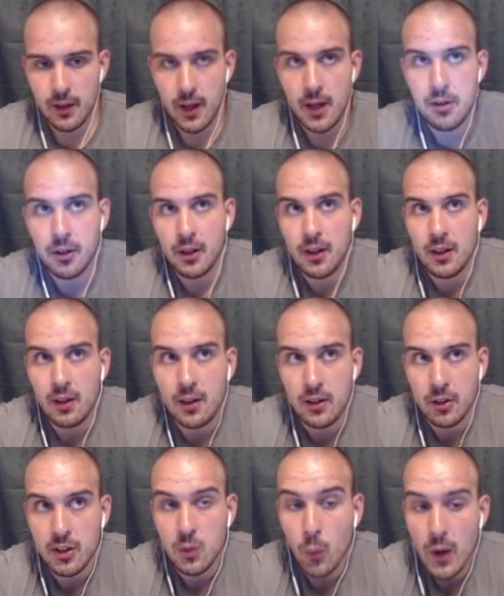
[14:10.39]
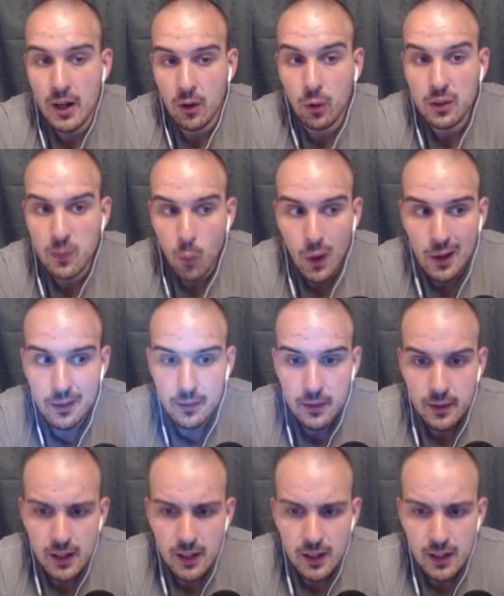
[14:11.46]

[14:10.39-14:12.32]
and you can wear only one.